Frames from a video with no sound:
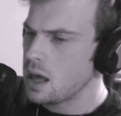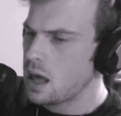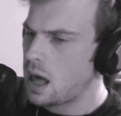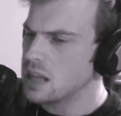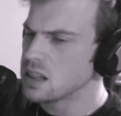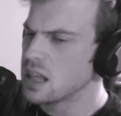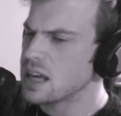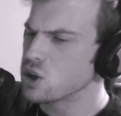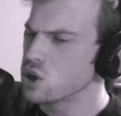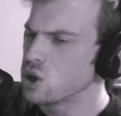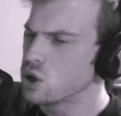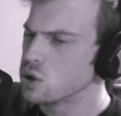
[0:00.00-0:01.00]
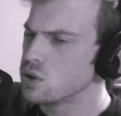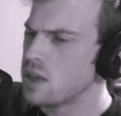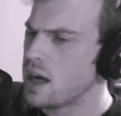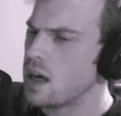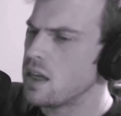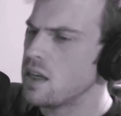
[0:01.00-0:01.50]
I later heard
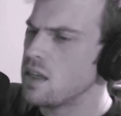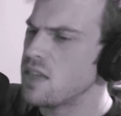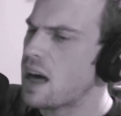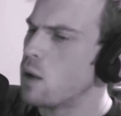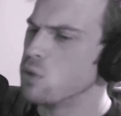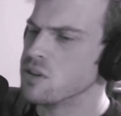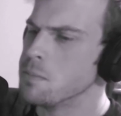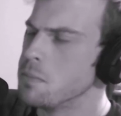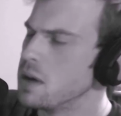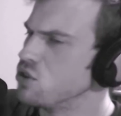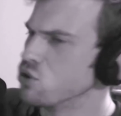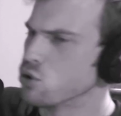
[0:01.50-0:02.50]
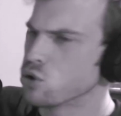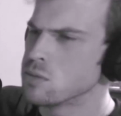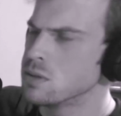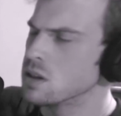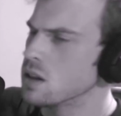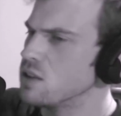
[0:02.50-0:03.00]
that that was a major
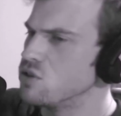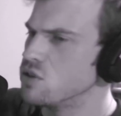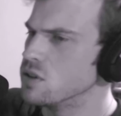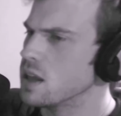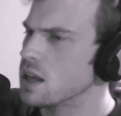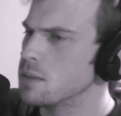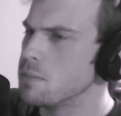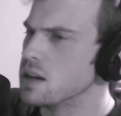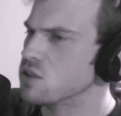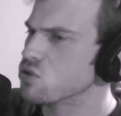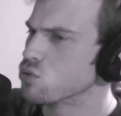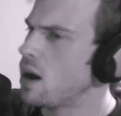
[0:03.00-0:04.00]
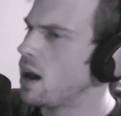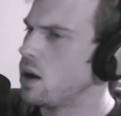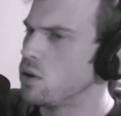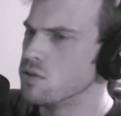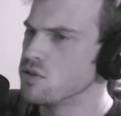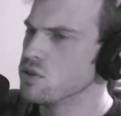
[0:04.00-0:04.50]
urban legend that had made its
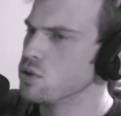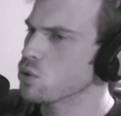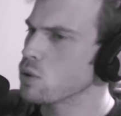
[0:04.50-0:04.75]
rounds,